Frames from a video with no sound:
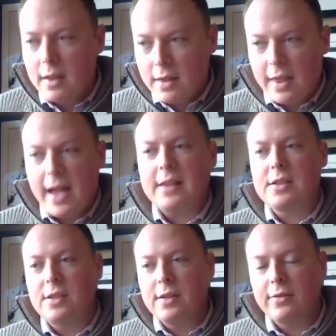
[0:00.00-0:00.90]

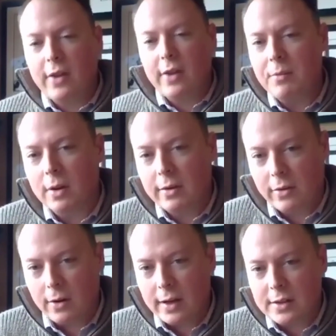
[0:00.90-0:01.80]
that's the framework
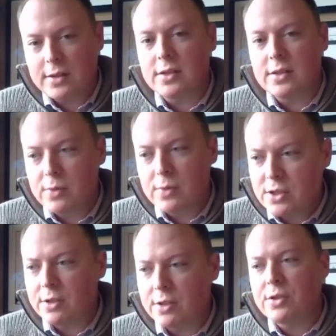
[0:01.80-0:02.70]
for us. It's
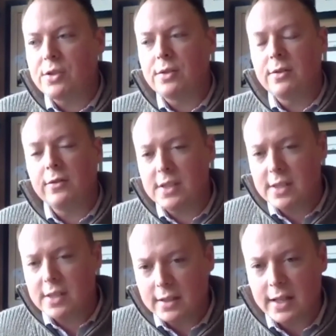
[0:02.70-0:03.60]
research,
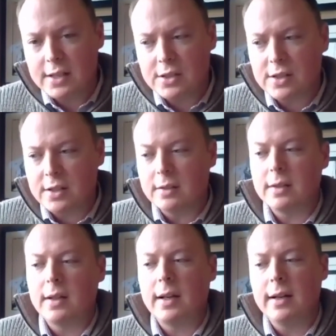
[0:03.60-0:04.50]

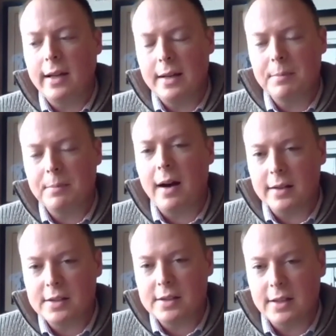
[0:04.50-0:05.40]
facilitation, and
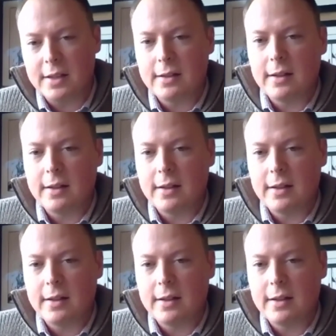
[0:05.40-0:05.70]
policy.